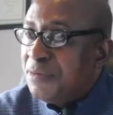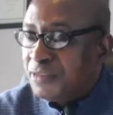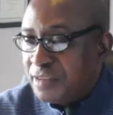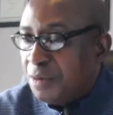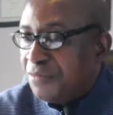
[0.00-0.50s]

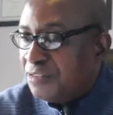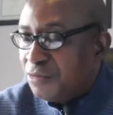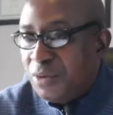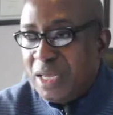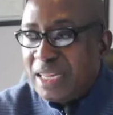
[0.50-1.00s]
for some of us
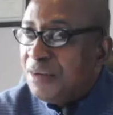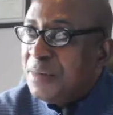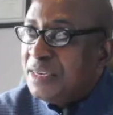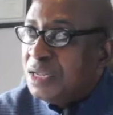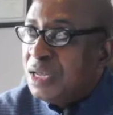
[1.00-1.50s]
who were in
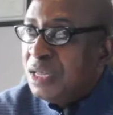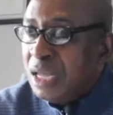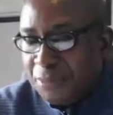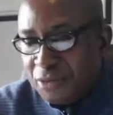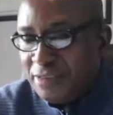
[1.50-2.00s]
government,
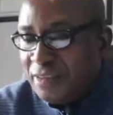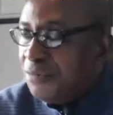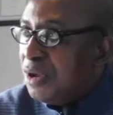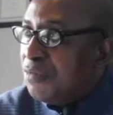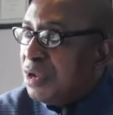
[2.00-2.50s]
I'm sure it's there
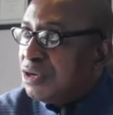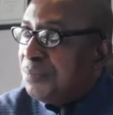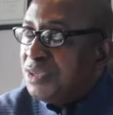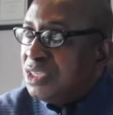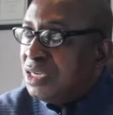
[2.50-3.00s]
for everyone to
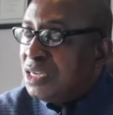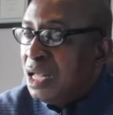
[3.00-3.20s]
appreciate.